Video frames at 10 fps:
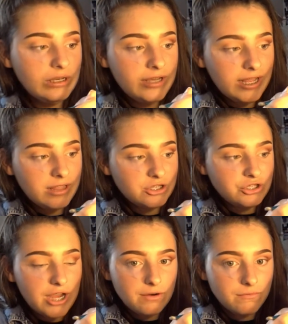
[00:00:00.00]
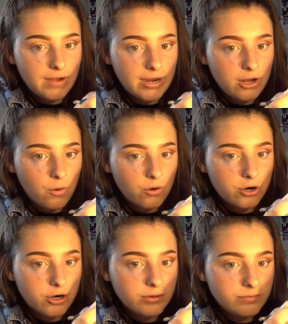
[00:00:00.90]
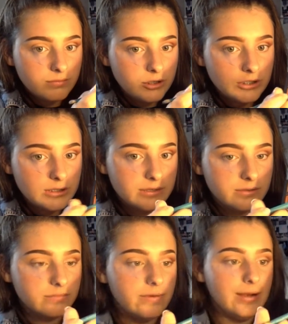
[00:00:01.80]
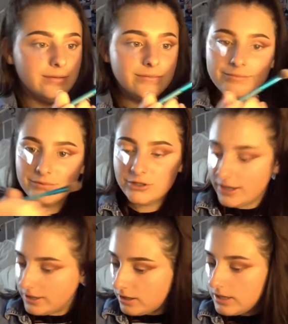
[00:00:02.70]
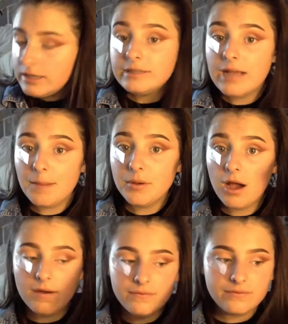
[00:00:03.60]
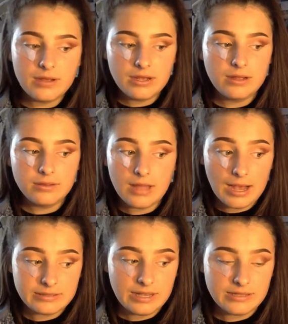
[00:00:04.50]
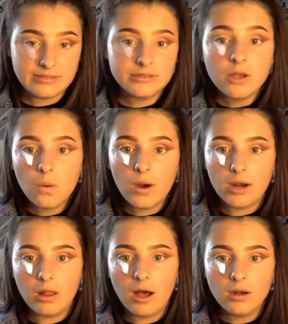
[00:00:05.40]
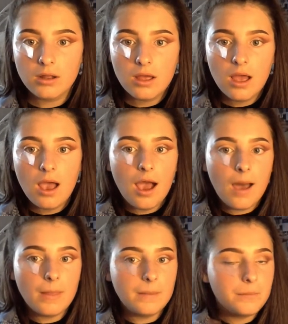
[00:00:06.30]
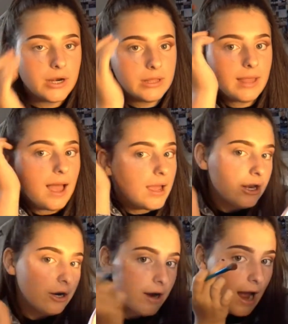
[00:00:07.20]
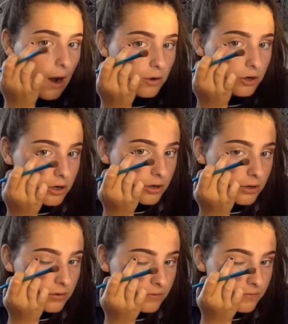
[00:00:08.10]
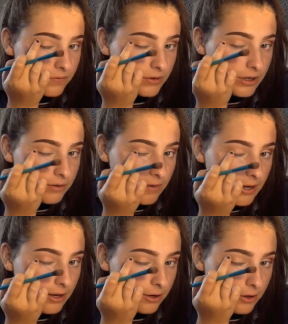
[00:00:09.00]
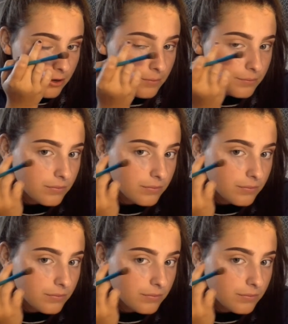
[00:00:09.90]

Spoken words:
Taking the shade Red Ochre, which is this red shade, tapping off the excess quite a lot, and then putting that in our outer V right here,